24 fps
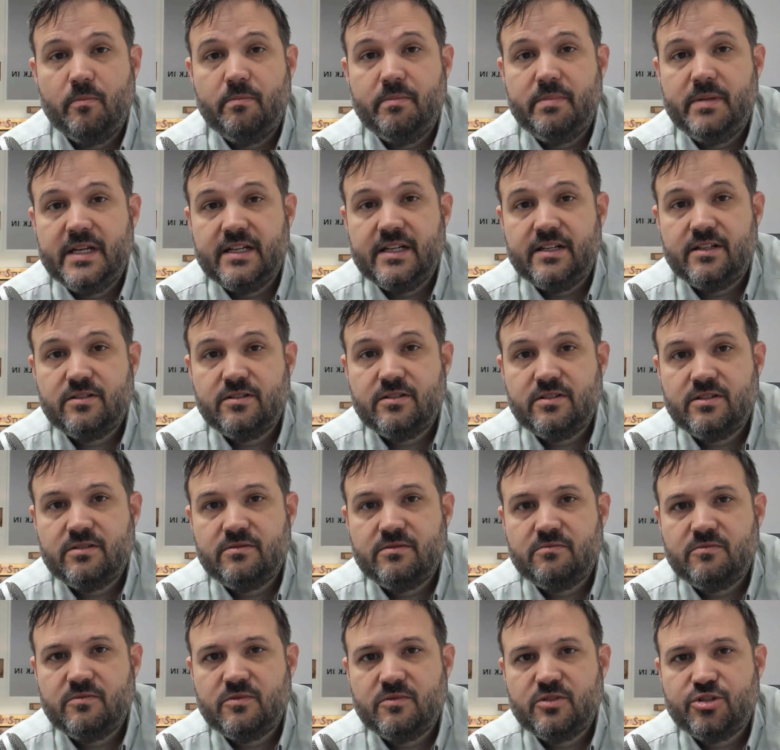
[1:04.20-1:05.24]
be
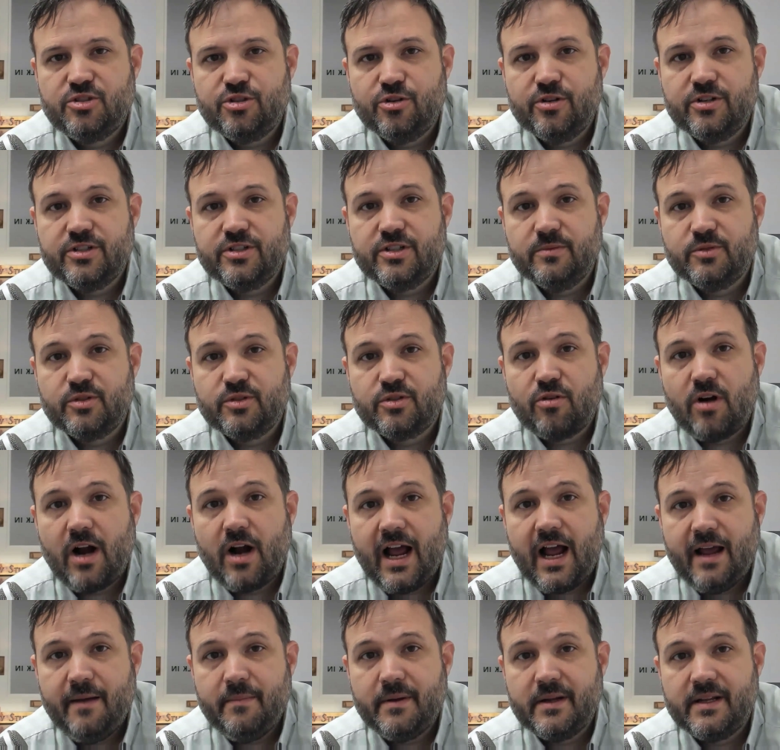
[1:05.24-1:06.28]
sure to
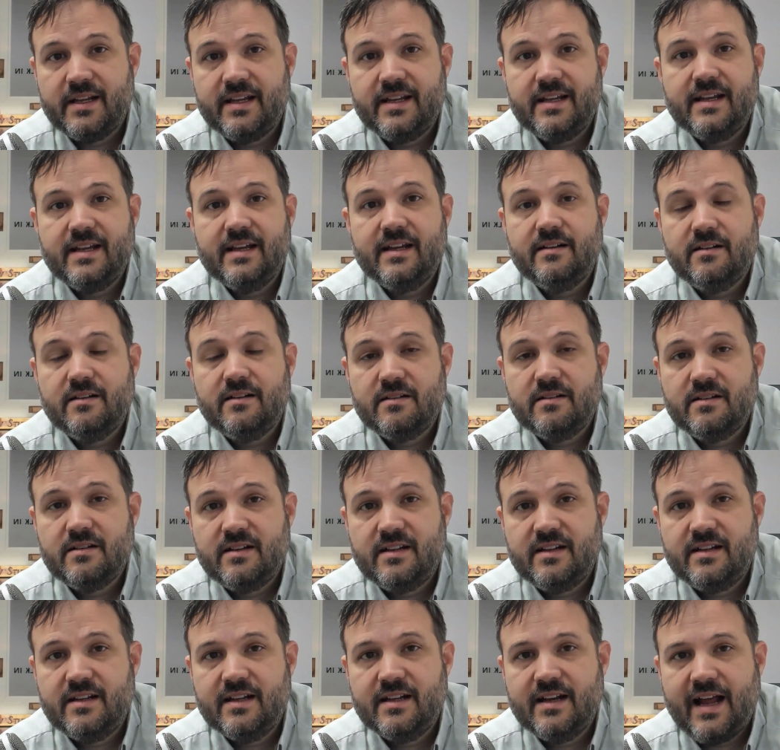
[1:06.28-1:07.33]
subscribe and get
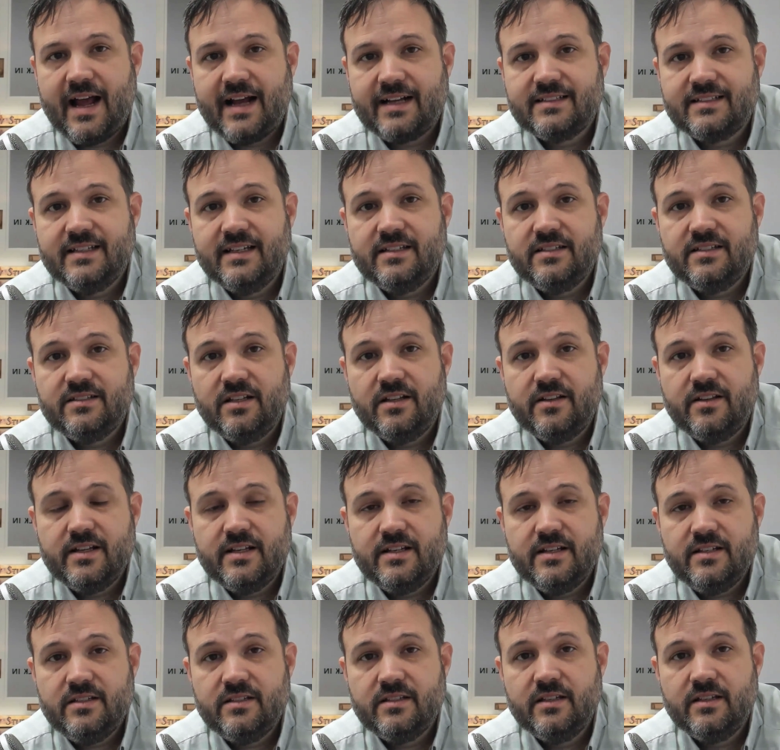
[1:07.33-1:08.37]
access to
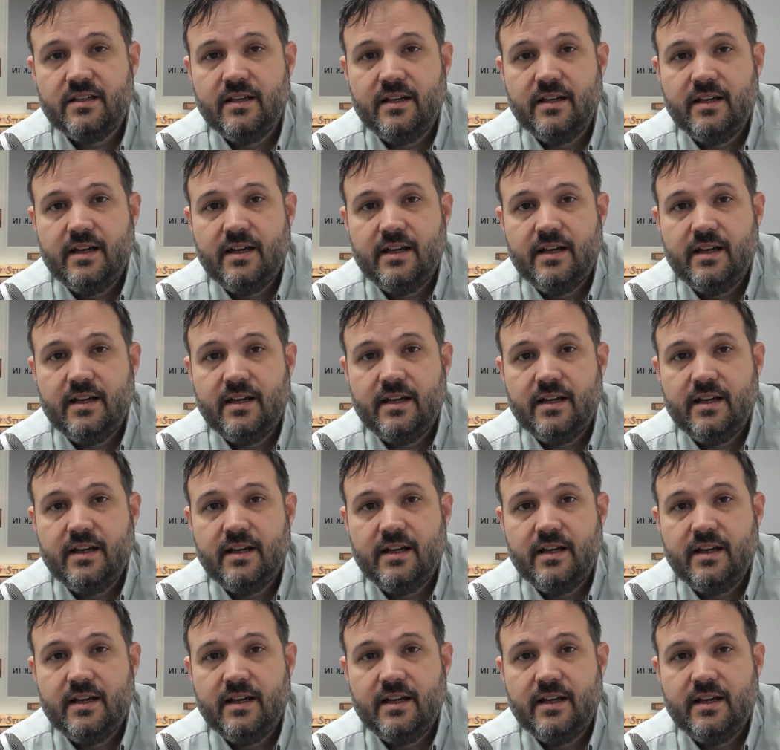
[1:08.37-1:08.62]
this.